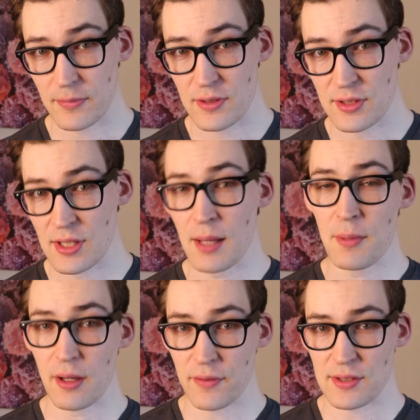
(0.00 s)

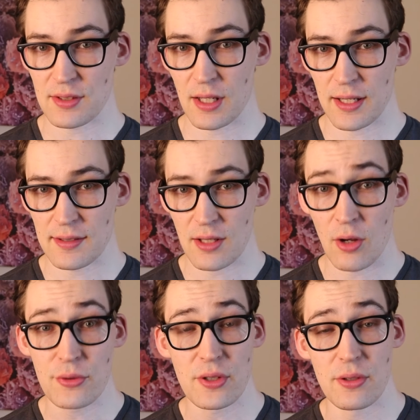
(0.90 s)
Some of the studies
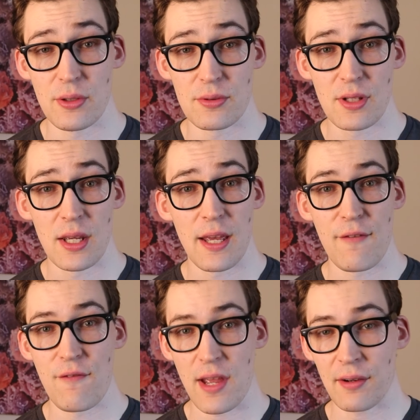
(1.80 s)
also used
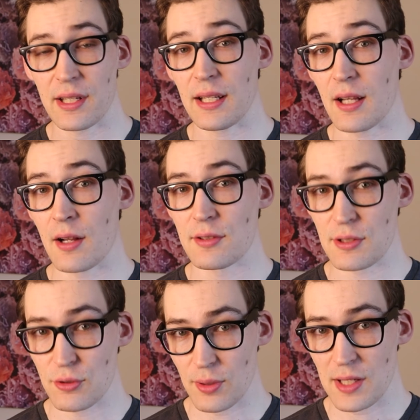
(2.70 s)
varying
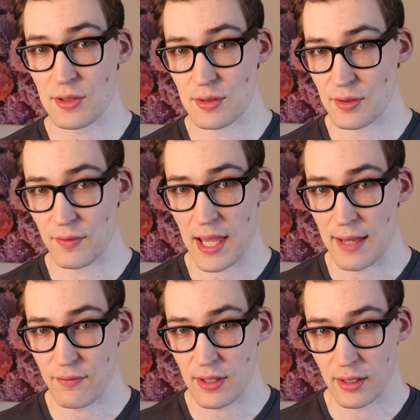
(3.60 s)
concentrations of
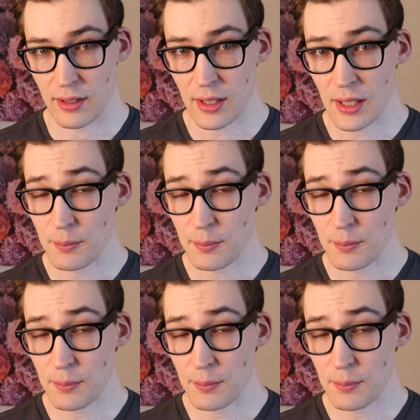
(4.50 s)
caffeine,